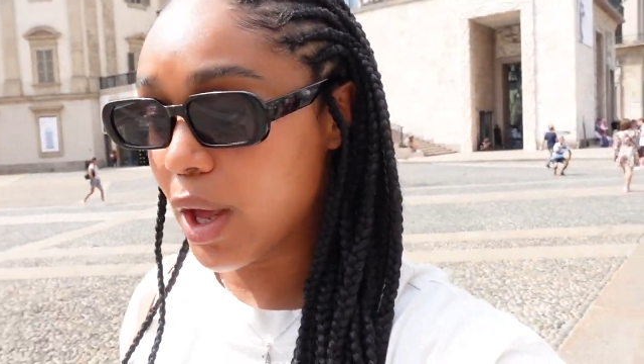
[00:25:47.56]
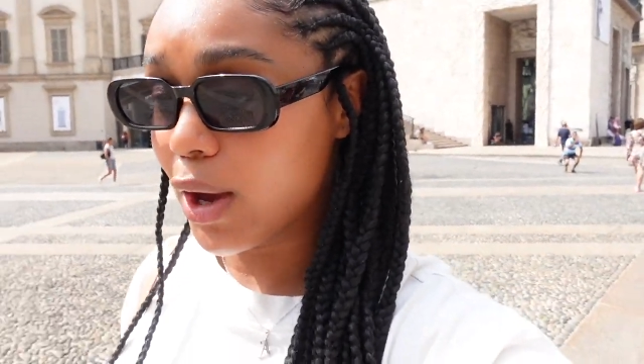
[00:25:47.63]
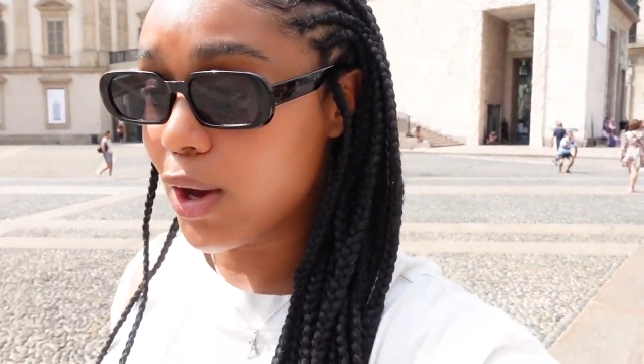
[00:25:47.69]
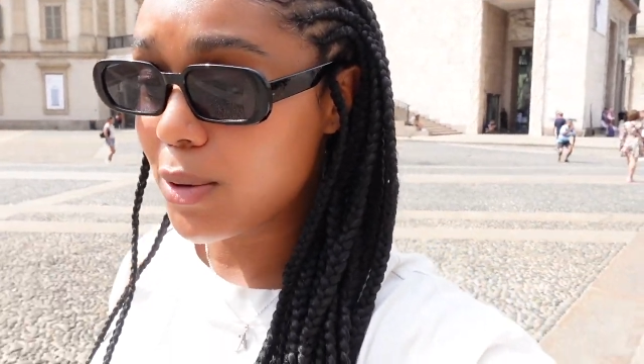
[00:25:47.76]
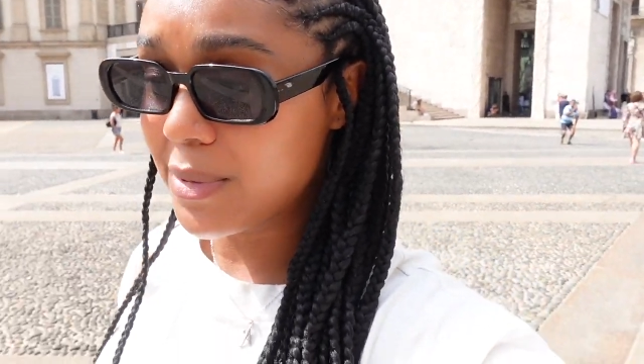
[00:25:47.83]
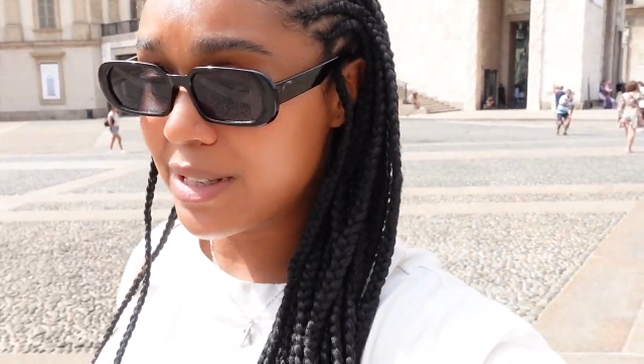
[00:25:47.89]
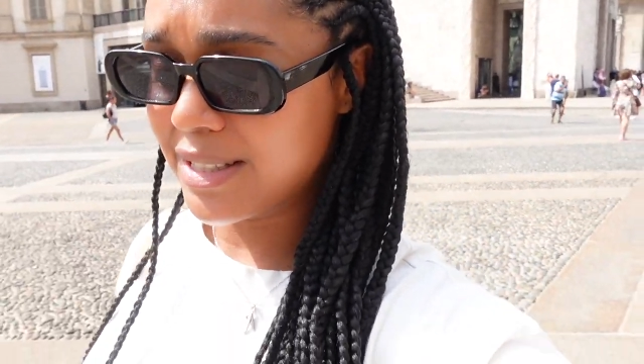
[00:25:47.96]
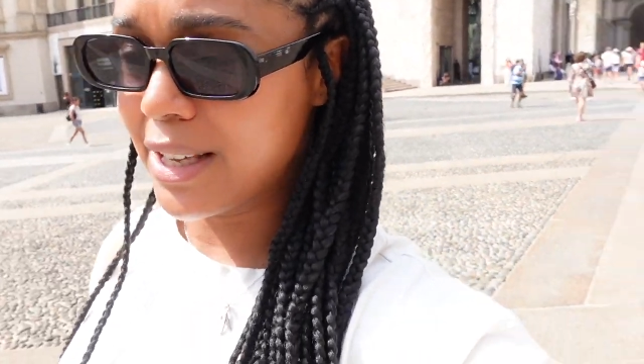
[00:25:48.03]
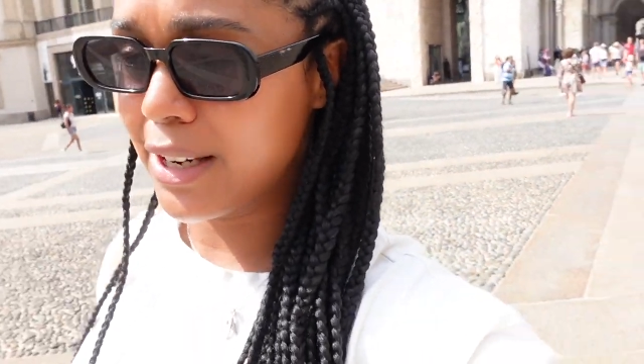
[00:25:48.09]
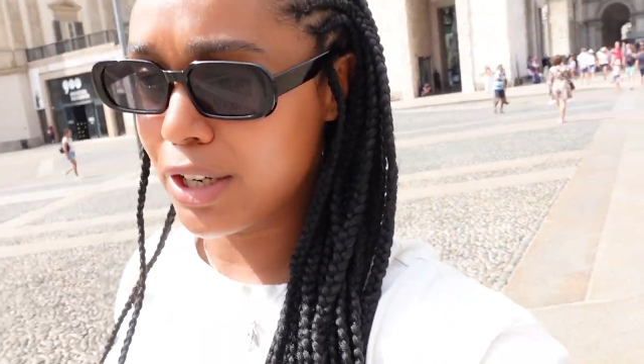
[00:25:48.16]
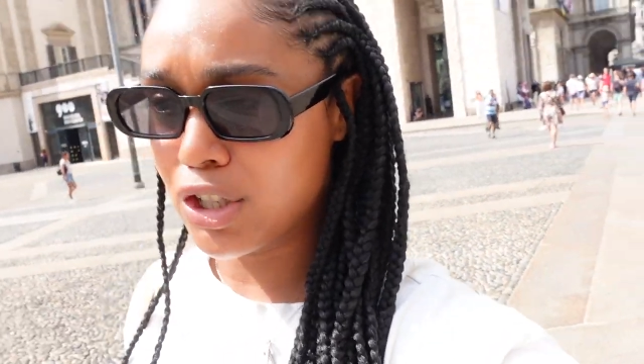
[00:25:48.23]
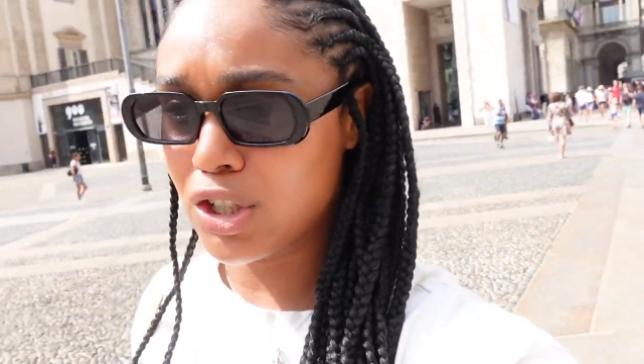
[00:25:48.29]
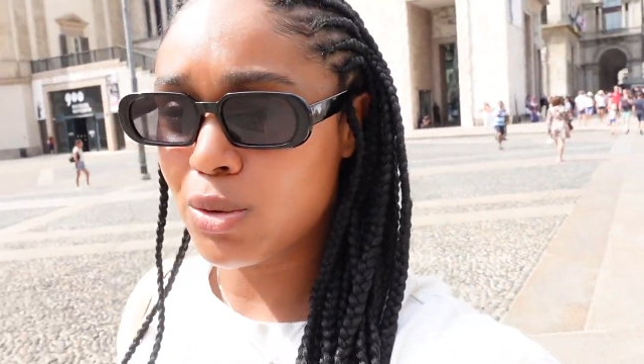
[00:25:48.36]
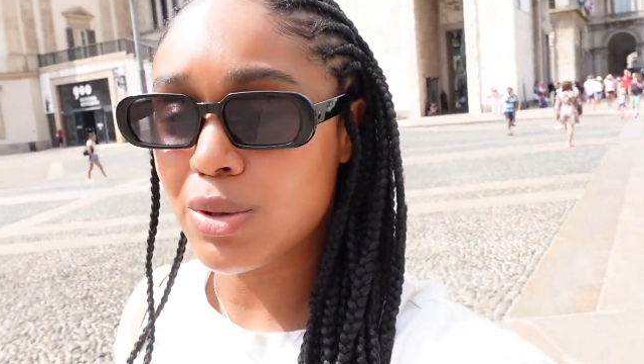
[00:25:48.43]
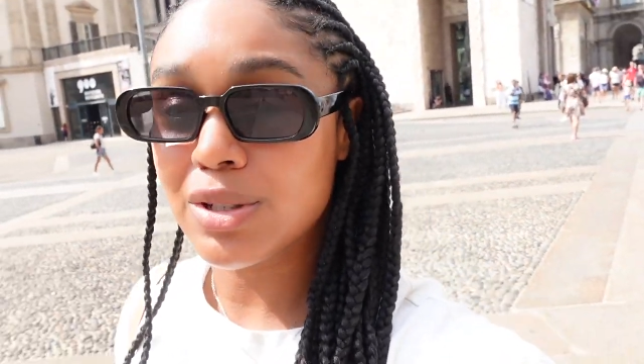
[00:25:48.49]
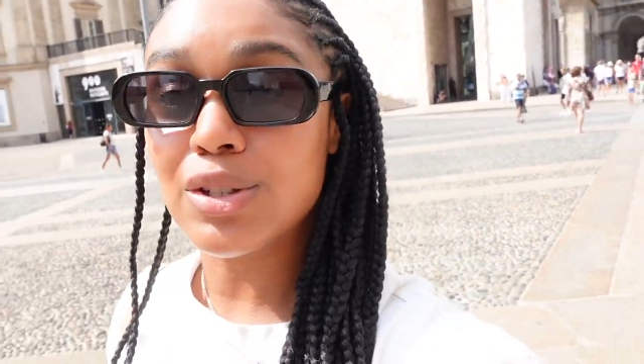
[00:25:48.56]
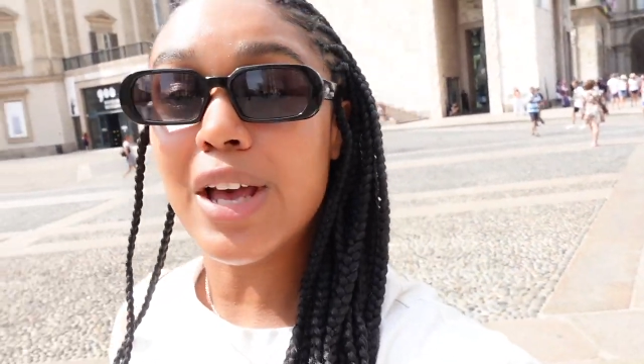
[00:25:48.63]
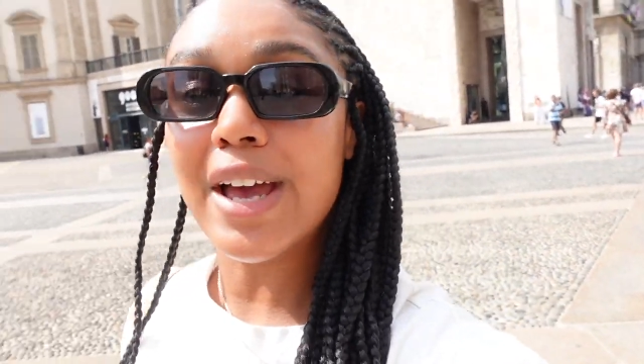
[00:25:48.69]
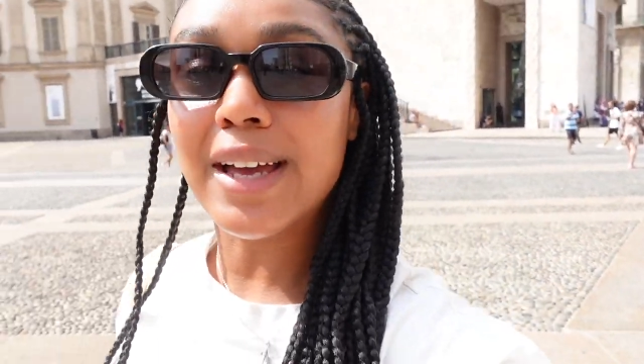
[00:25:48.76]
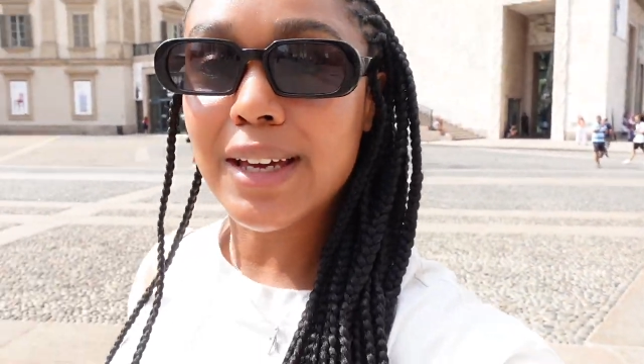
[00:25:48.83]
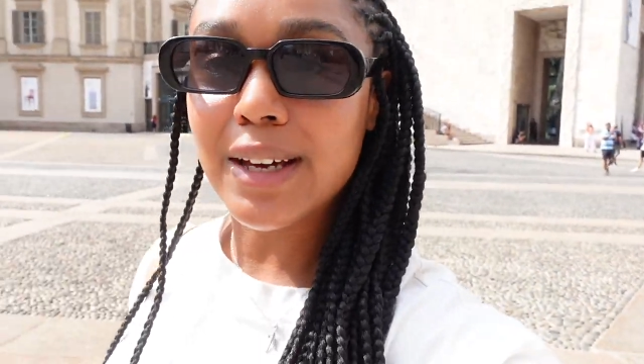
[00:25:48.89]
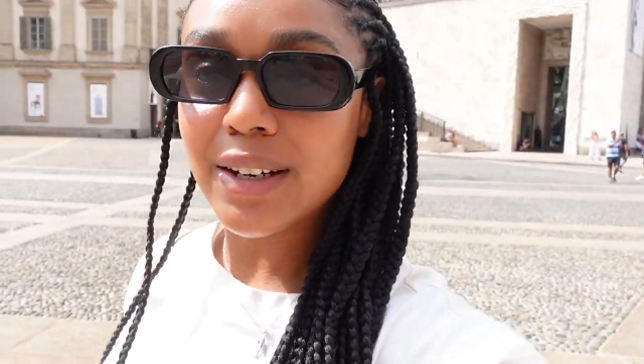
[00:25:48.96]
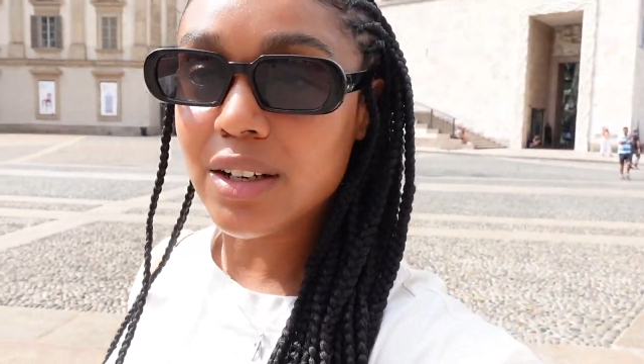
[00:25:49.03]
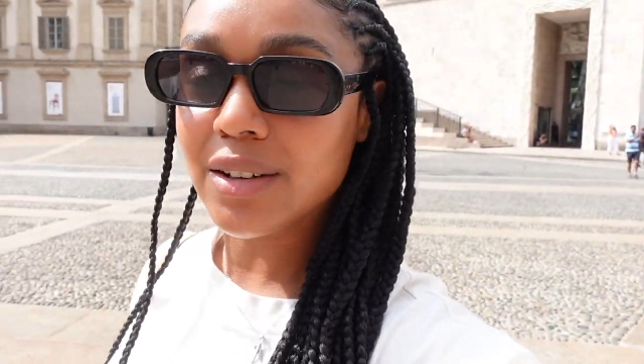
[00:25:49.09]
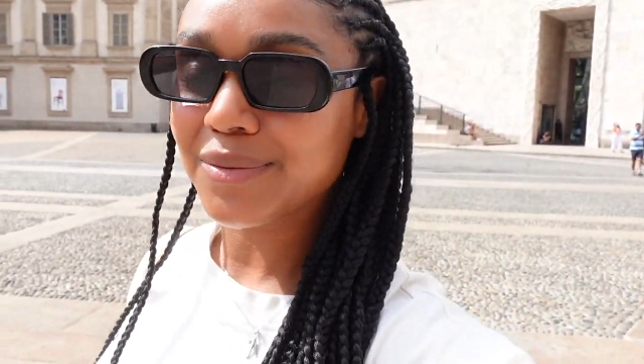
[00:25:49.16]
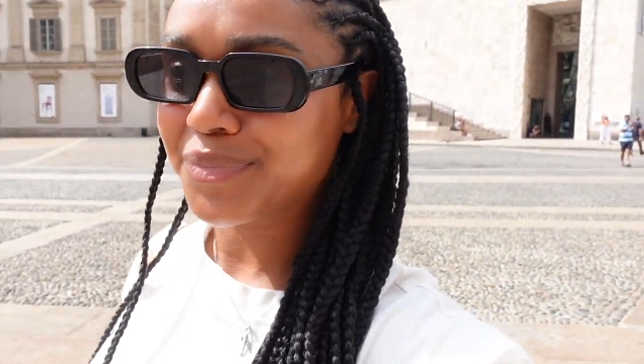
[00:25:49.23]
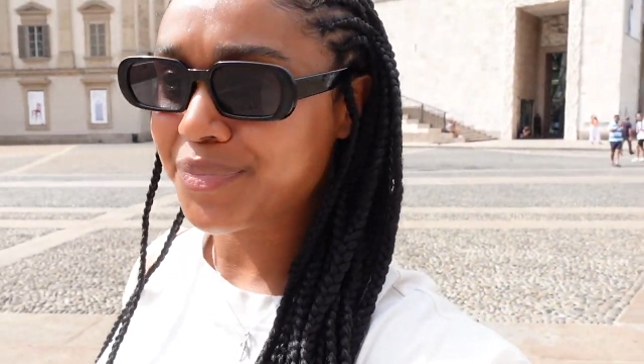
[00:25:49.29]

a homeless lady and she was taking